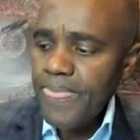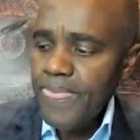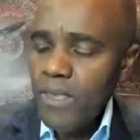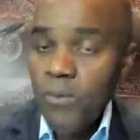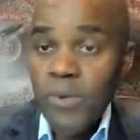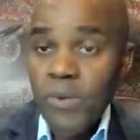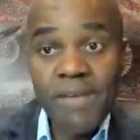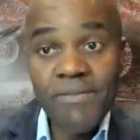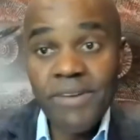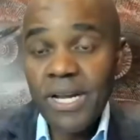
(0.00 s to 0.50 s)

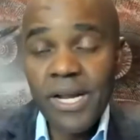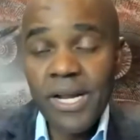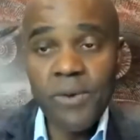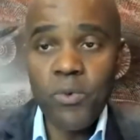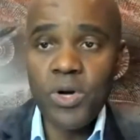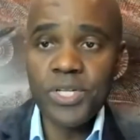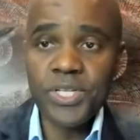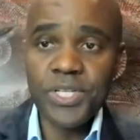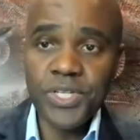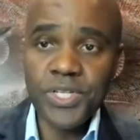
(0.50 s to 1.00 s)
We have a lot of
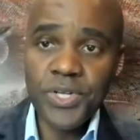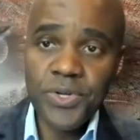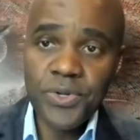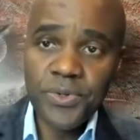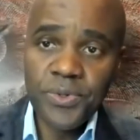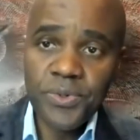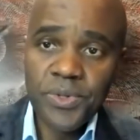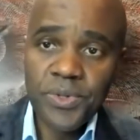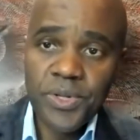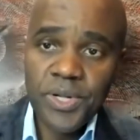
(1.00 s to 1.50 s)
work to
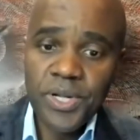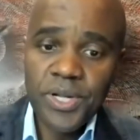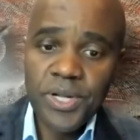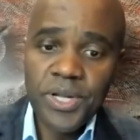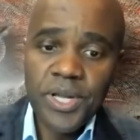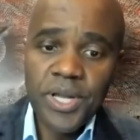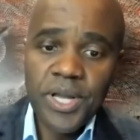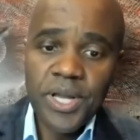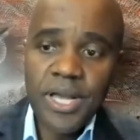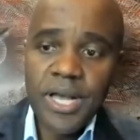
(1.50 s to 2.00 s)
do,
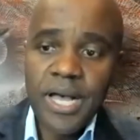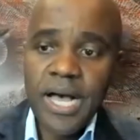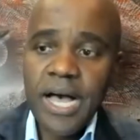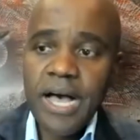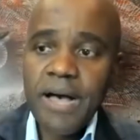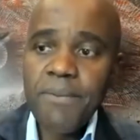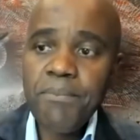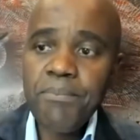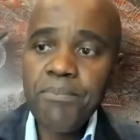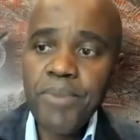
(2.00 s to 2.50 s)

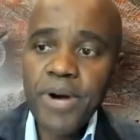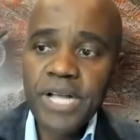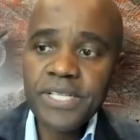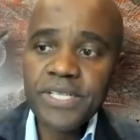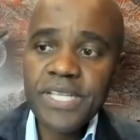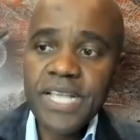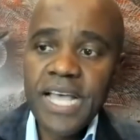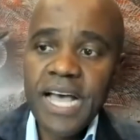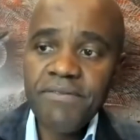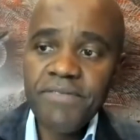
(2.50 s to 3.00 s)

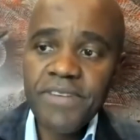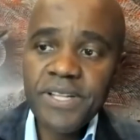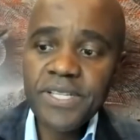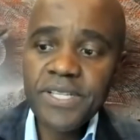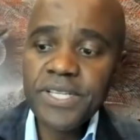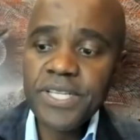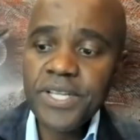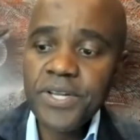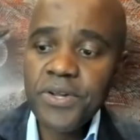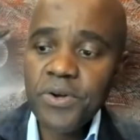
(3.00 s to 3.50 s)
but
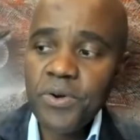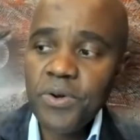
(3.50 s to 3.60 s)
having,